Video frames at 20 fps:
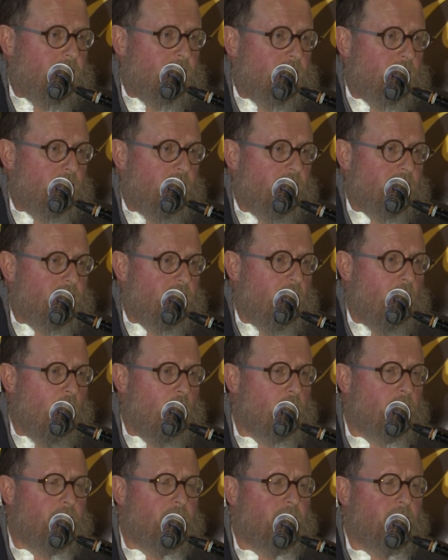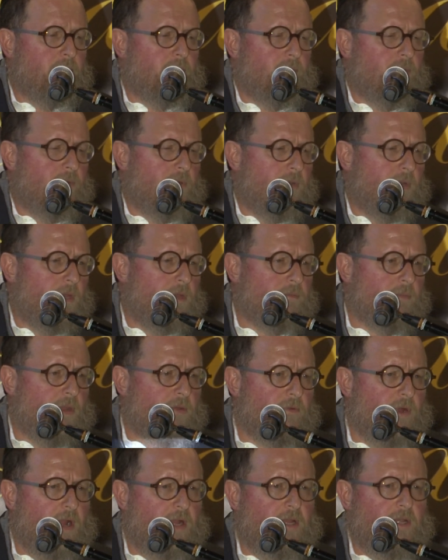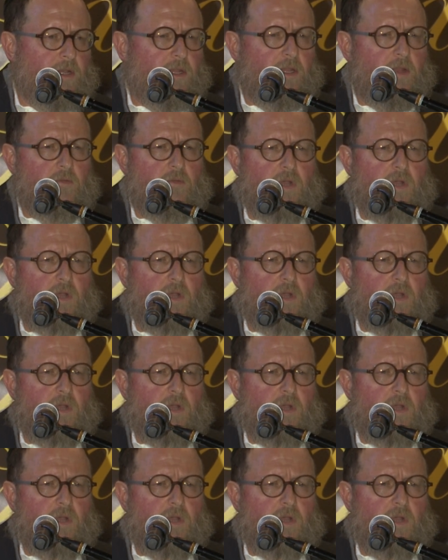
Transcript: have to hope, and my reckoning